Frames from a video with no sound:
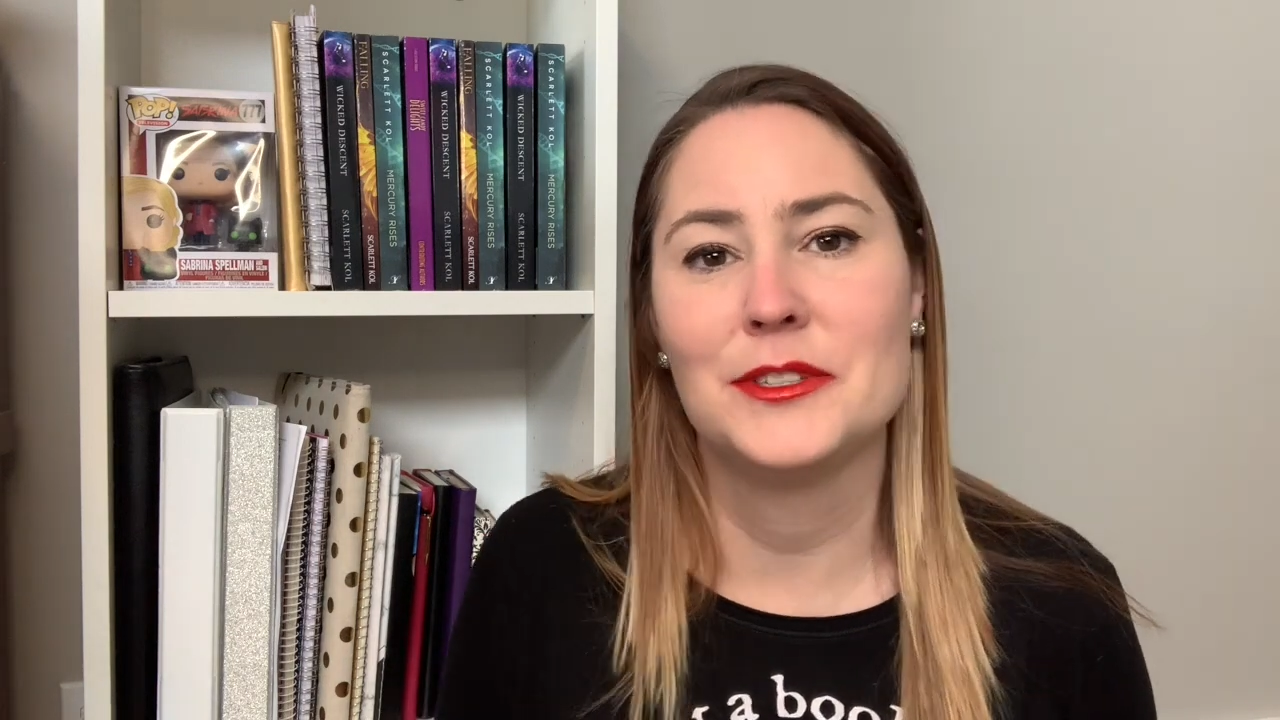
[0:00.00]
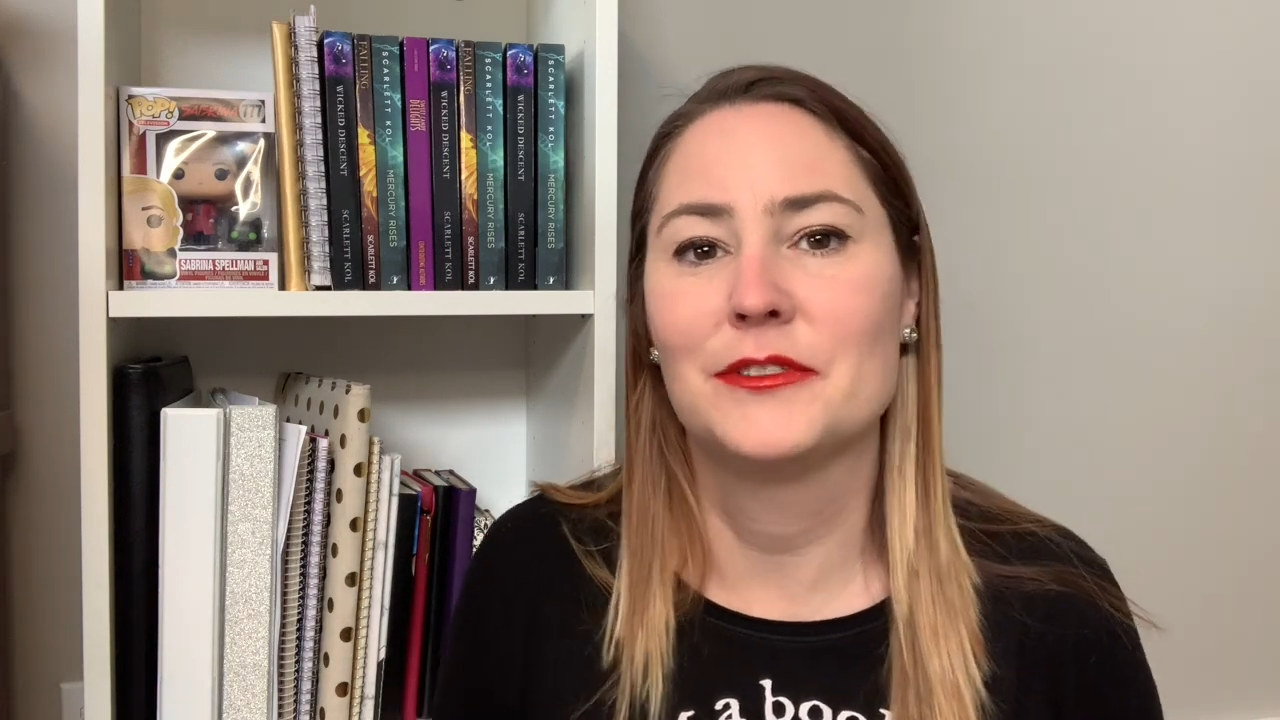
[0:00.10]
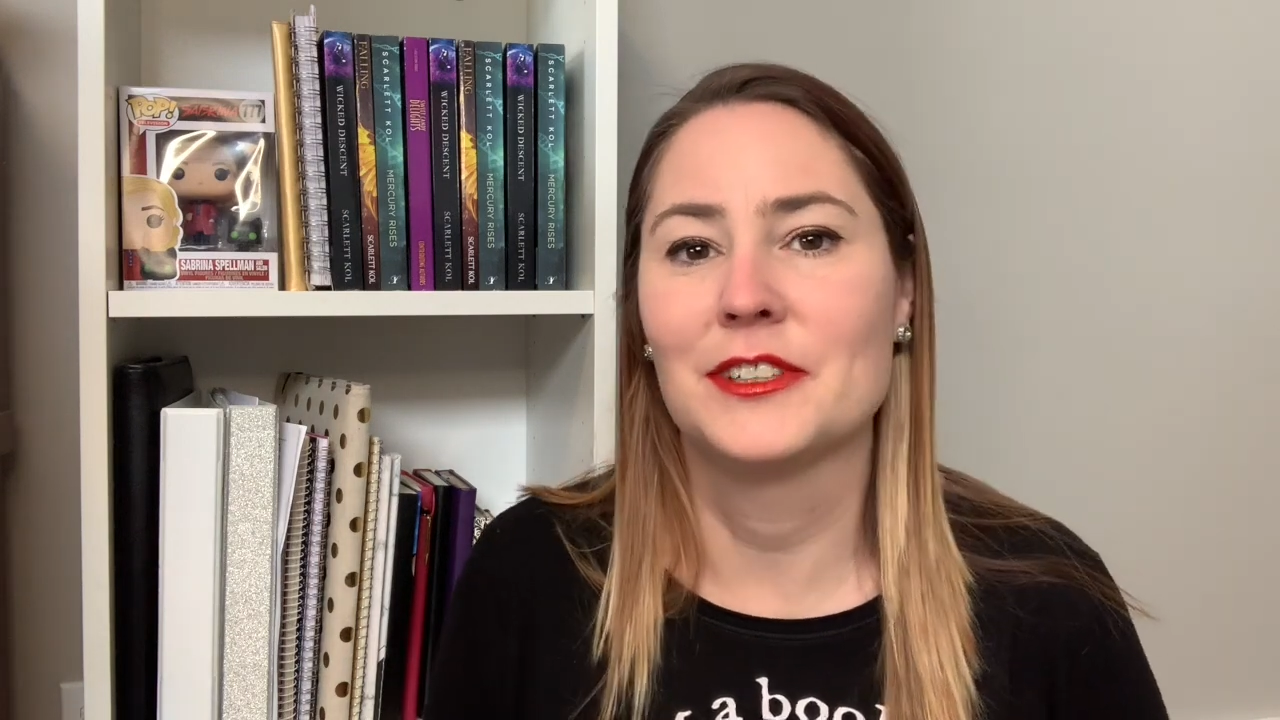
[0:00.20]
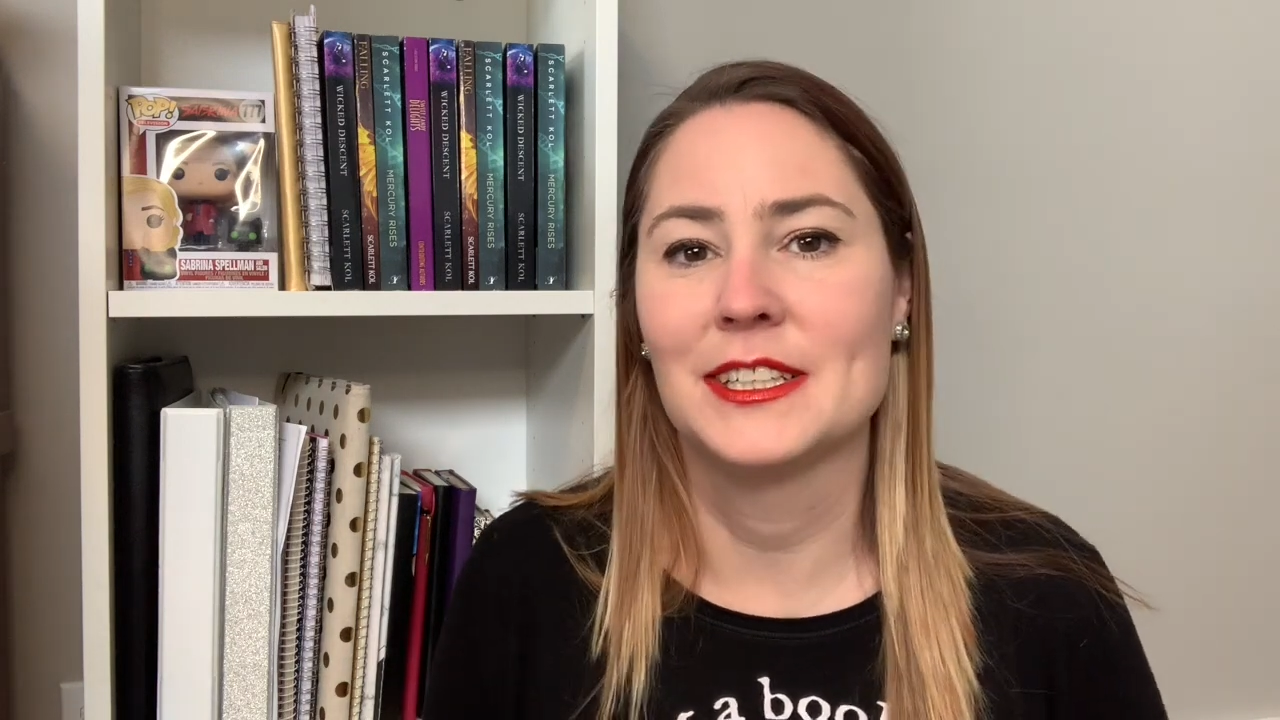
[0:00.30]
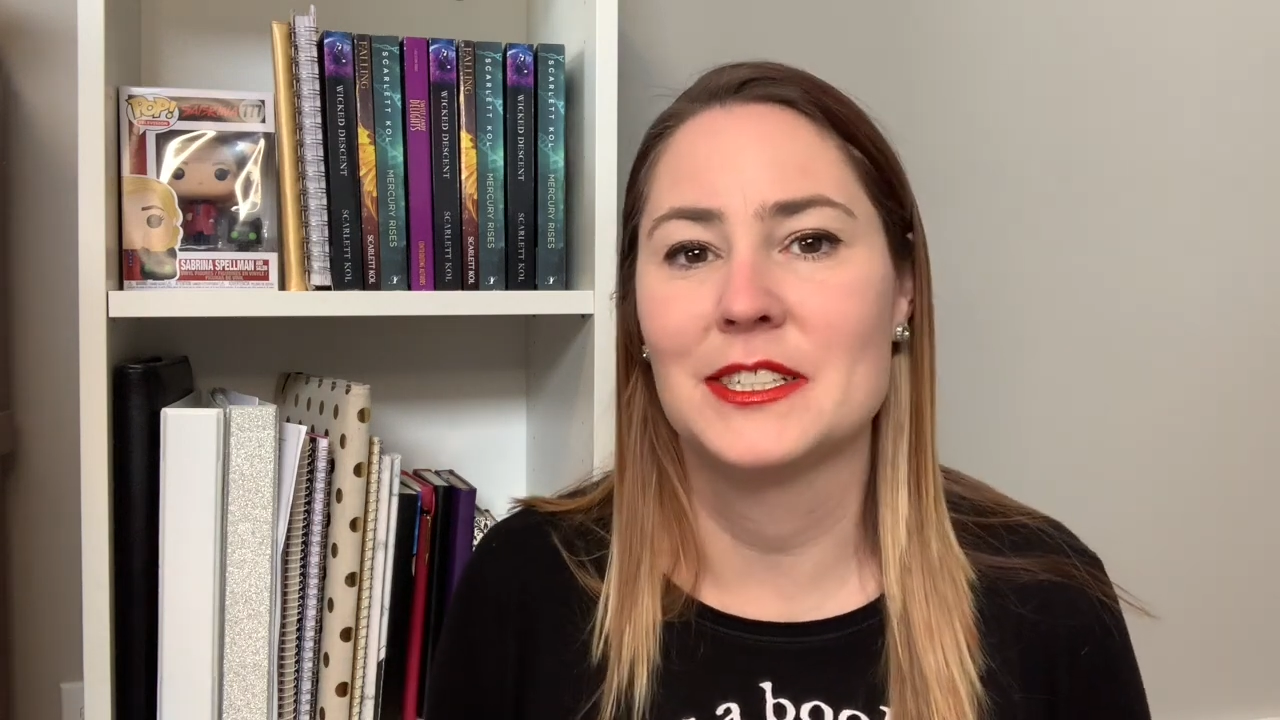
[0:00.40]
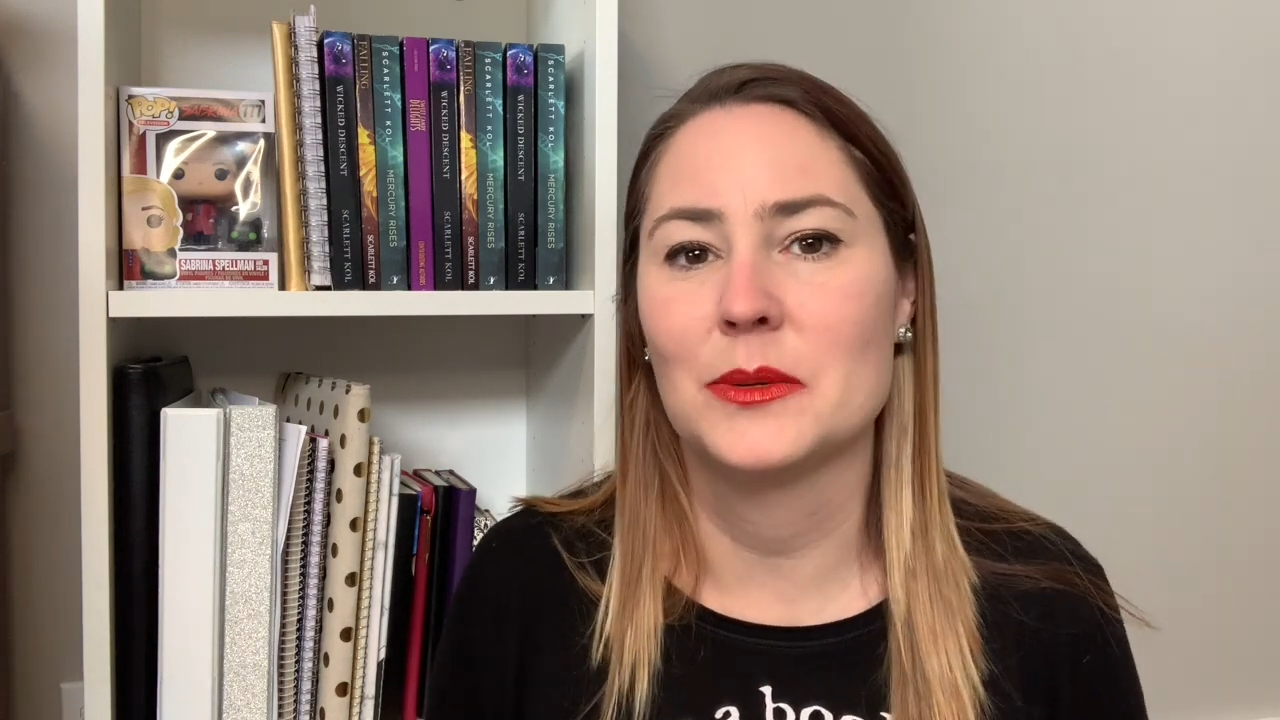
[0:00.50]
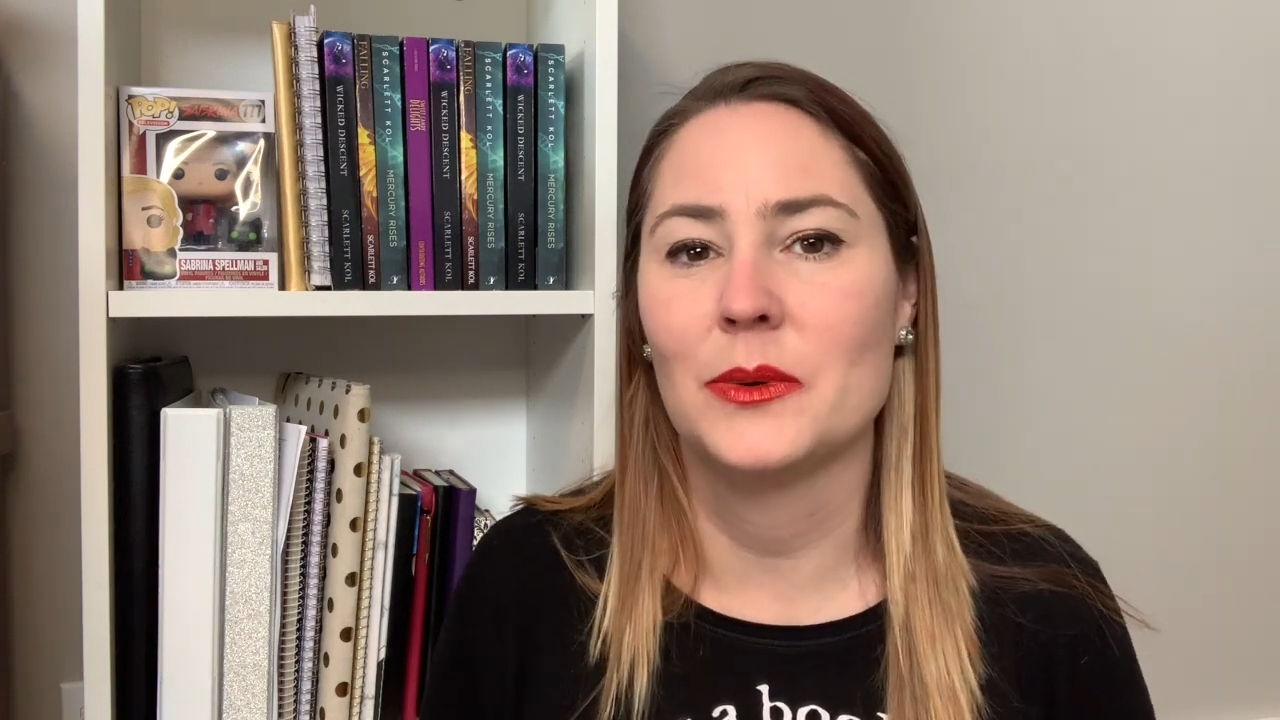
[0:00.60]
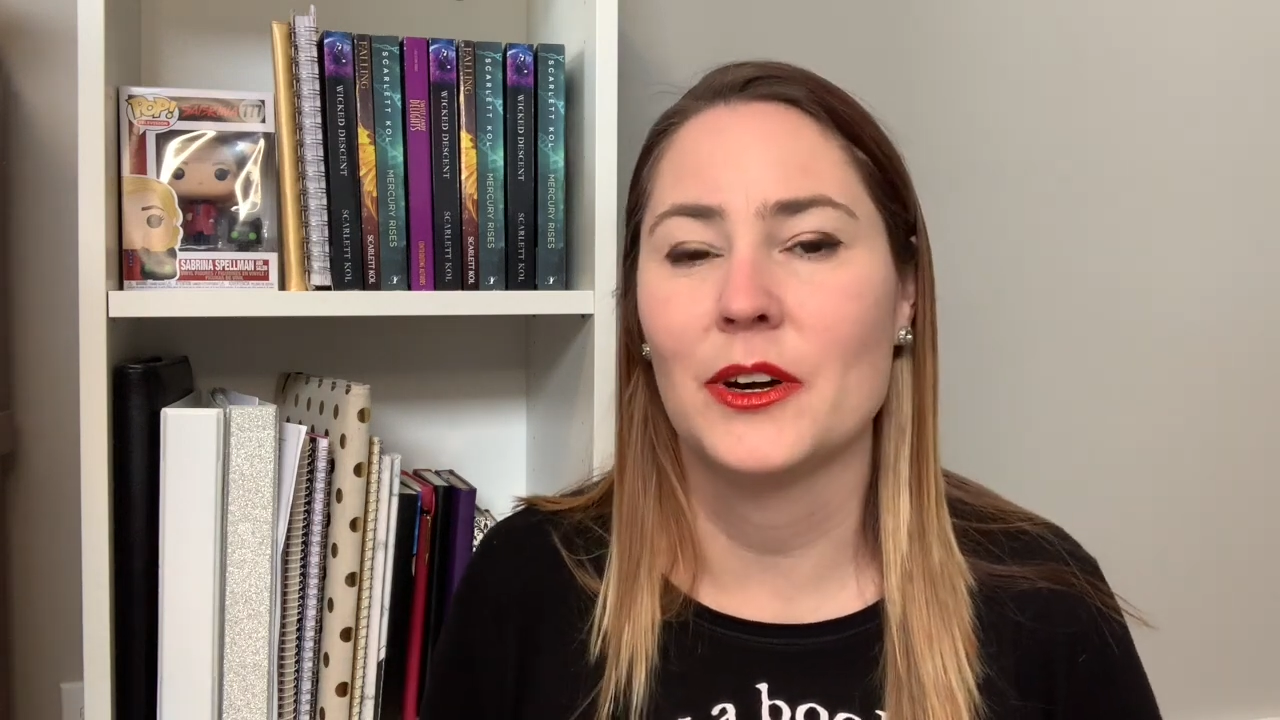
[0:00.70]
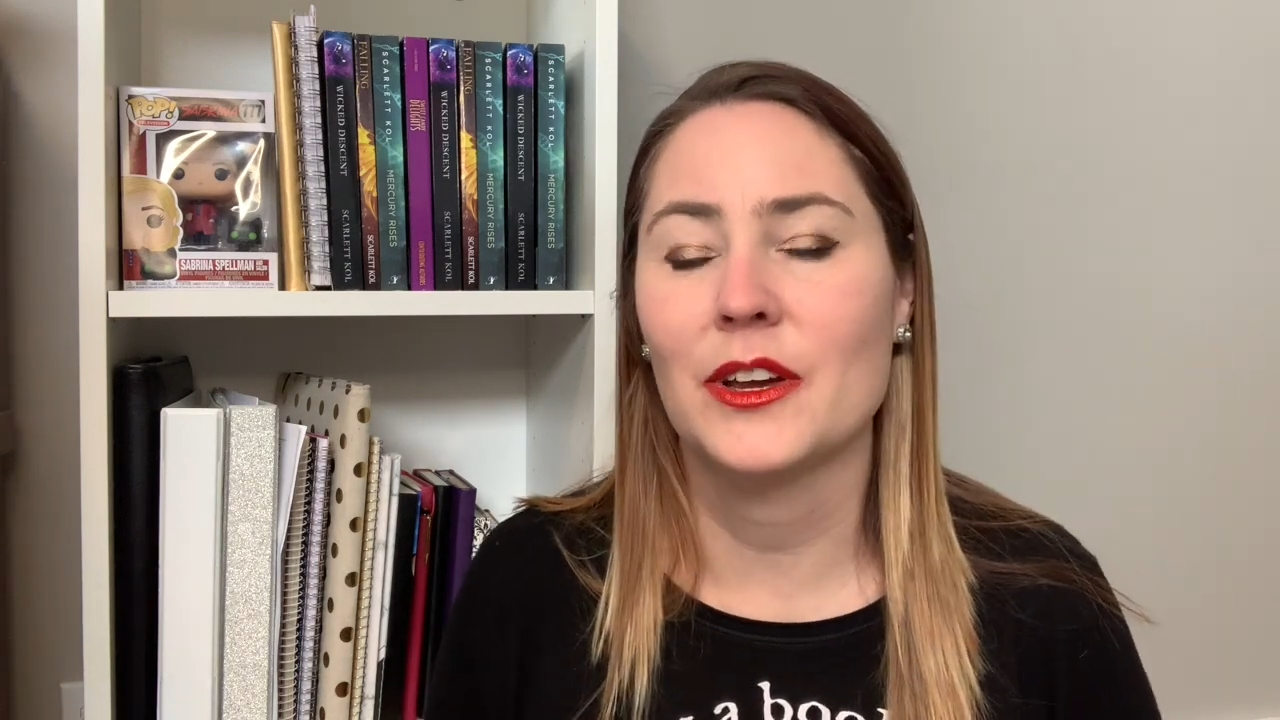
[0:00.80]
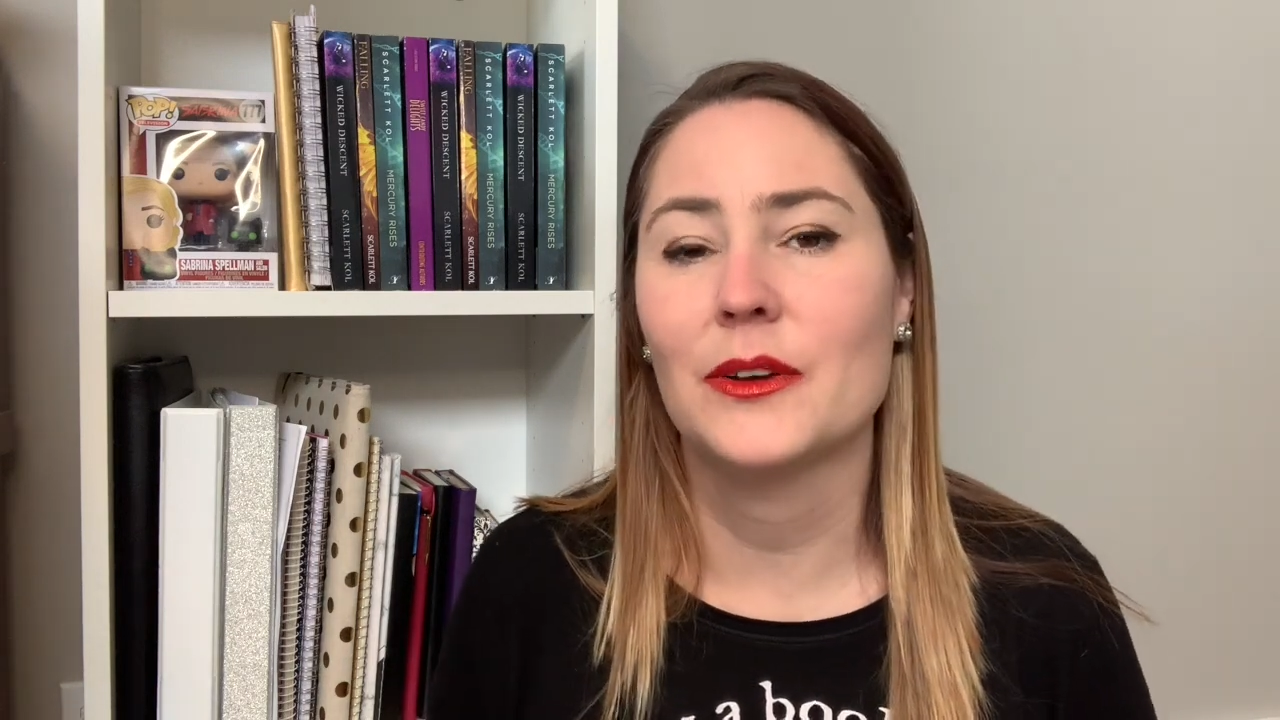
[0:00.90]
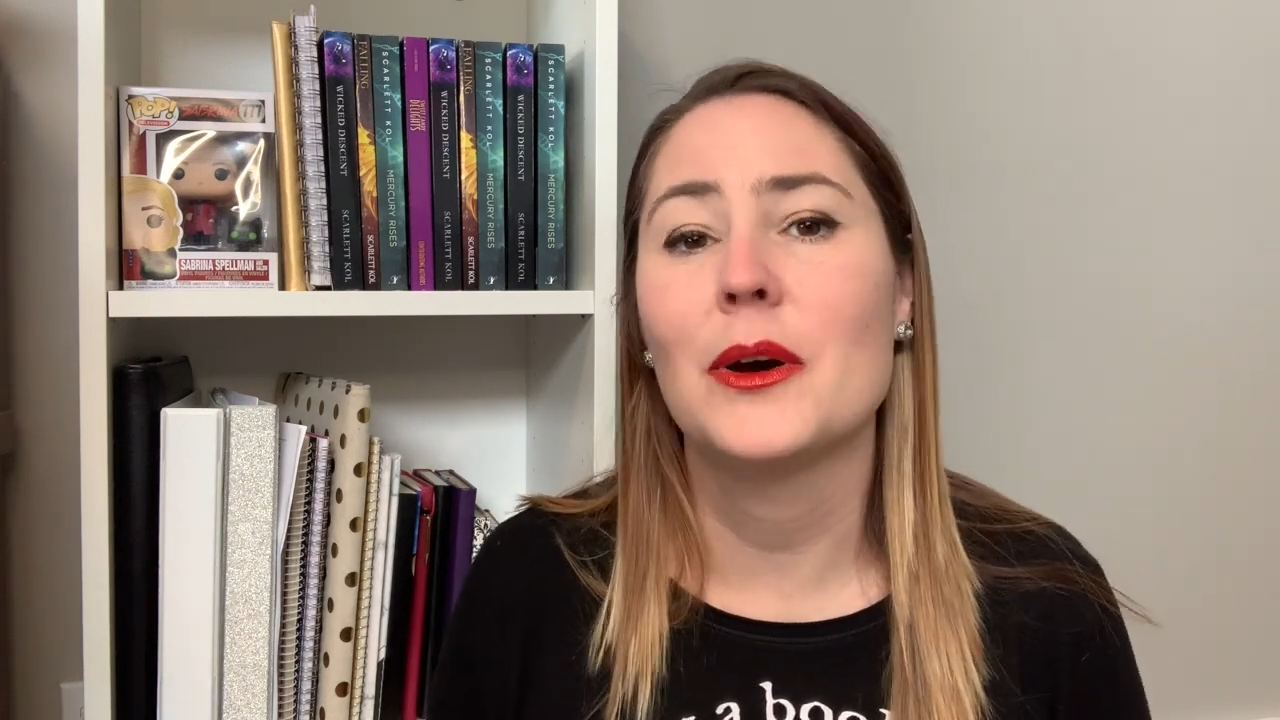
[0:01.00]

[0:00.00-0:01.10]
you've released a book,